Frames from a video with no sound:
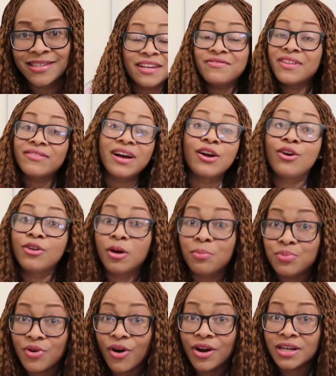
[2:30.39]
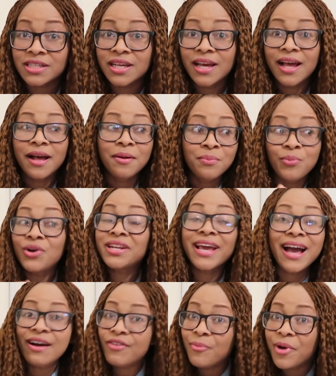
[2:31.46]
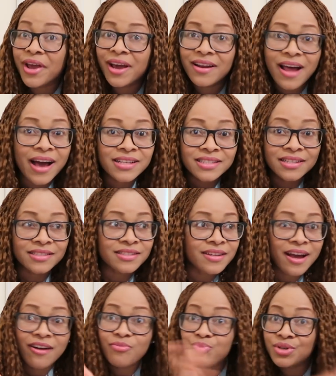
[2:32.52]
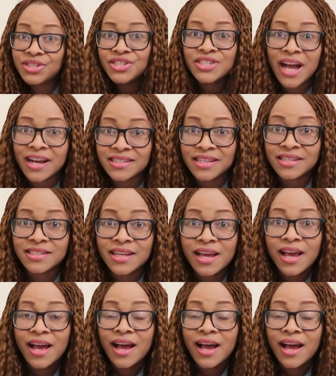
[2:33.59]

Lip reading: They've never gone abroad, but they have American accent, they have British accent,